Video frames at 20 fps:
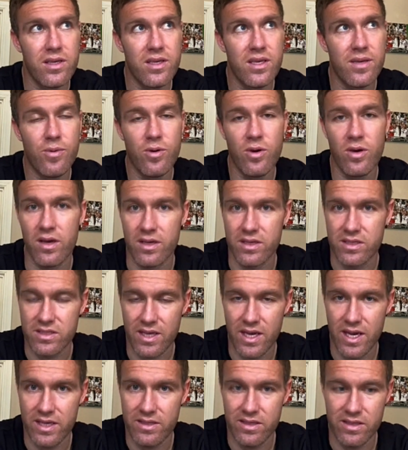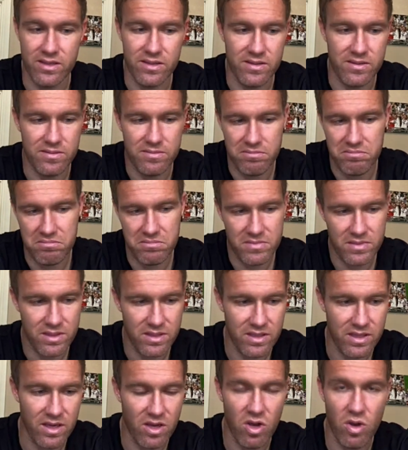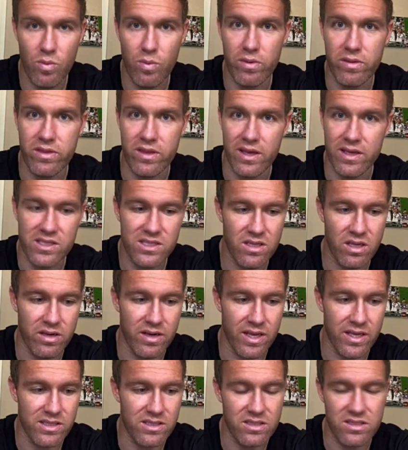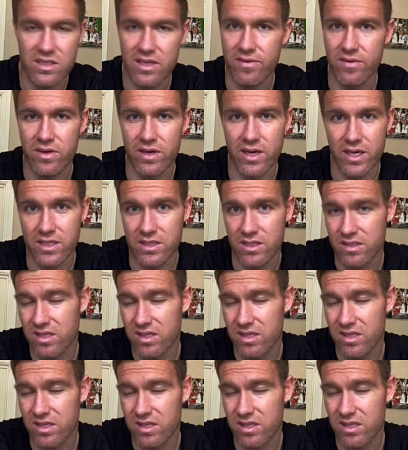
you put it aside and you get on with it. It's not nice. It's never nice.